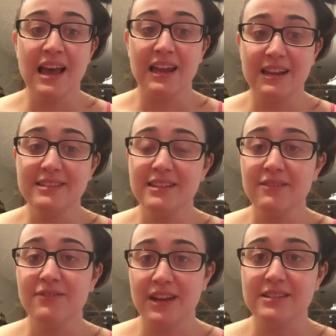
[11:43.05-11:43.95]
It is an
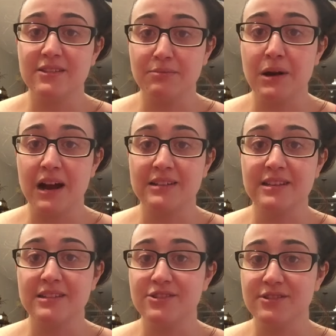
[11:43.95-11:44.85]
invasive
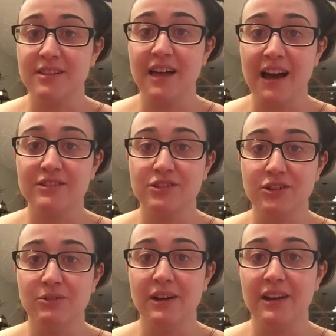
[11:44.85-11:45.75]
process. There's a lot
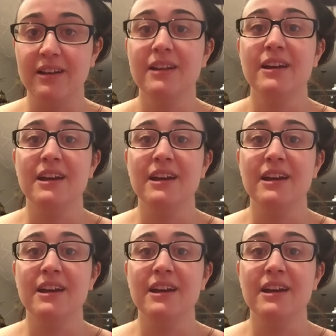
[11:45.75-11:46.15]
to it.